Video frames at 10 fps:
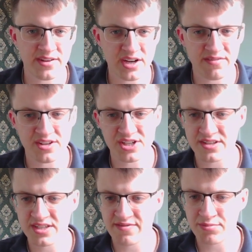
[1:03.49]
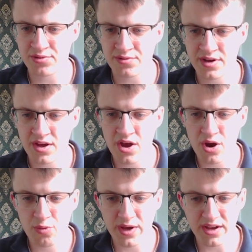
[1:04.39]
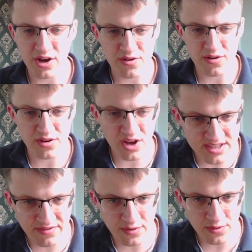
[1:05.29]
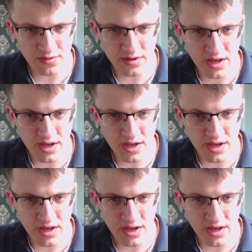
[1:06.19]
cover the g7 pawn, we can go knight e4.